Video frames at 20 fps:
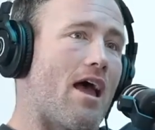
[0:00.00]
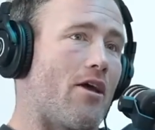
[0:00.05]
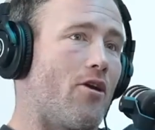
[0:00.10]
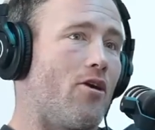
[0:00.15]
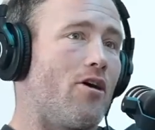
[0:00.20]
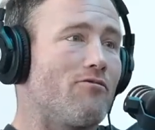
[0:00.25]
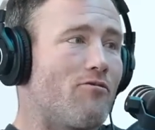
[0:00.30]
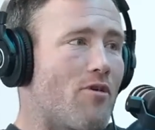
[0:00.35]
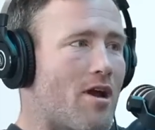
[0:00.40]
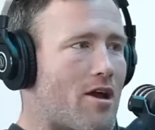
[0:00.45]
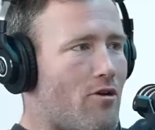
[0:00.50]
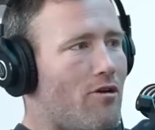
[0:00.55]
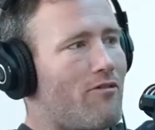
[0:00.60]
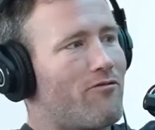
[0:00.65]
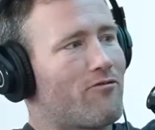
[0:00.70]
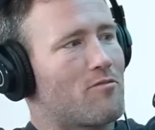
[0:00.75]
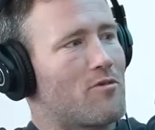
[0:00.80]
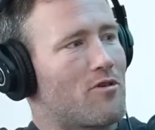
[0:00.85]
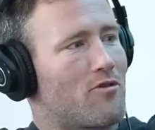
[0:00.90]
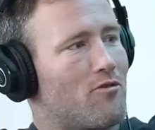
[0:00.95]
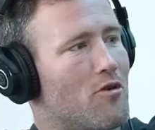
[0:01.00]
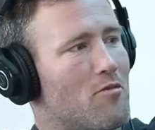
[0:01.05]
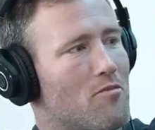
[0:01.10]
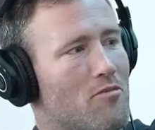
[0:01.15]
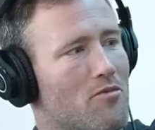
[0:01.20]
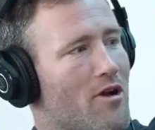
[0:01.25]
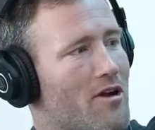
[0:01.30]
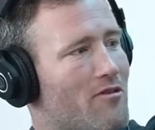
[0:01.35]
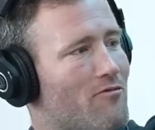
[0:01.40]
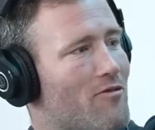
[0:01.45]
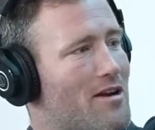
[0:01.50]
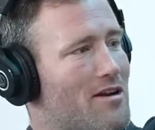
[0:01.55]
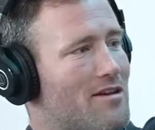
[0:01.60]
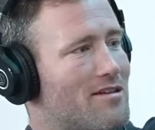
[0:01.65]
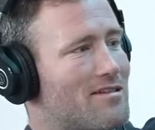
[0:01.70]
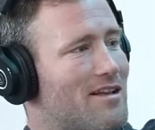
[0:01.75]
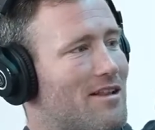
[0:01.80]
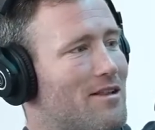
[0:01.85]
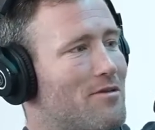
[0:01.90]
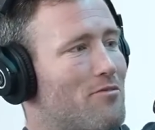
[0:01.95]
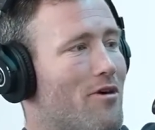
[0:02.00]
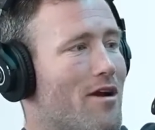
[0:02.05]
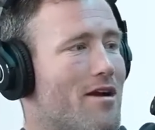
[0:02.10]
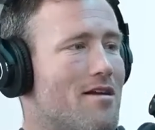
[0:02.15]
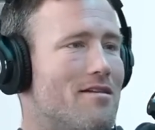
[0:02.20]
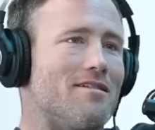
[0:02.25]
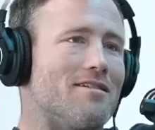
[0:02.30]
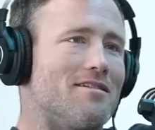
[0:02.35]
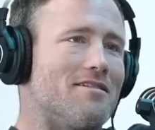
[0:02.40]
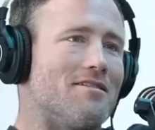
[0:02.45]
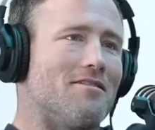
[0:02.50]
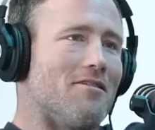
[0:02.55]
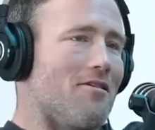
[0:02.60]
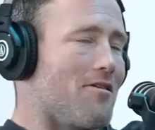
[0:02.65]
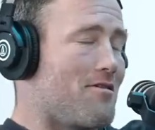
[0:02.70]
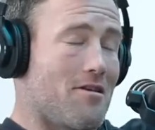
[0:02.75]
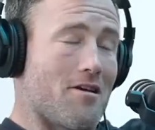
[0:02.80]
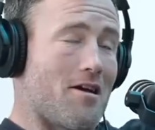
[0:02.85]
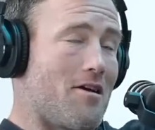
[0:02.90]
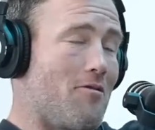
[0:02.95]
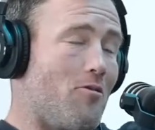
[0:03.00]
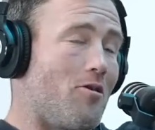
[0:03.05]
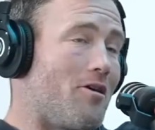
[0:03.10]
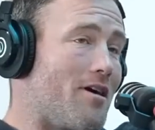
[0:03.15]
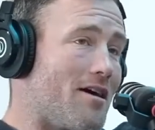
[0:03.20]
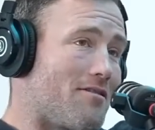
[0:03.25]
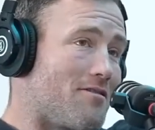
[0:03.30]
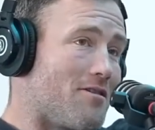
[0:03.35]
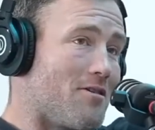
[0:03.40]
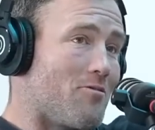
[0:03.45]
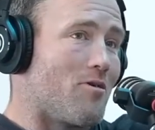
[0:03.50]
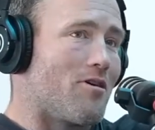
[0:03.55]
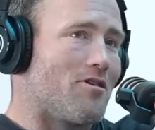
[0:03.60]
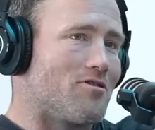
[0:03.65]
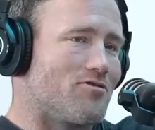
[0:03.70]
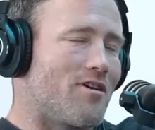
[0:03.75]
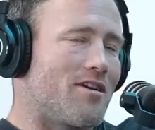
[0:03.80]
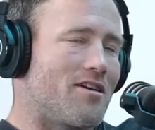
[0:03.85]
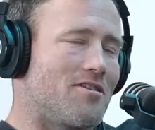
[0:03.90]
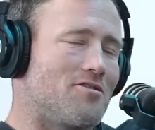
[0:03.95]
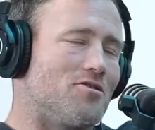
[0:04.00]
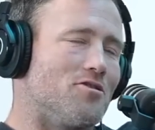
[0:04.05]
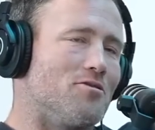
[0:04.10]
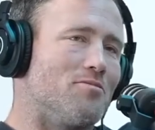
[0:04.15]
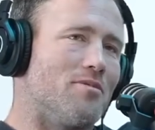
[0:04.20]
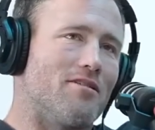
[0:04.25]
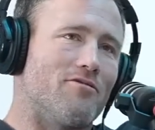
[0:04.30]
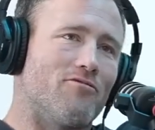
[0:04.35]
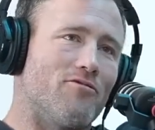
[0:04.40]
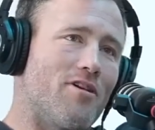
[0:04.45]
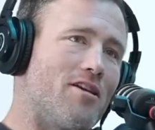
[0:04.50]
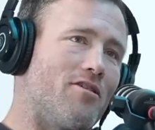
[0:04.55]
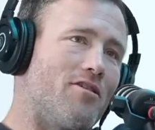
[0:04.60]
And I ran off from the group, like, ready to celebrate. And I don't know why, I don't know where I was running to, but